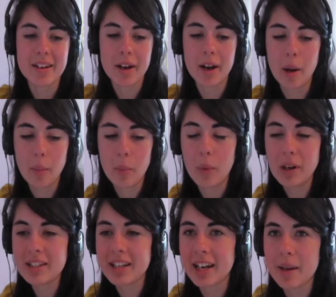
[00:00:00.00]
One
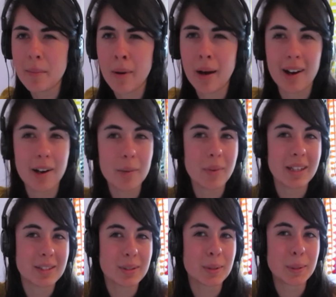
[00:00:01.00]
time on my
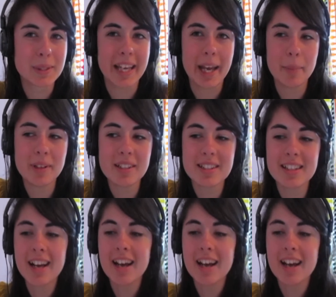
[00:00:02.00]
school's campus,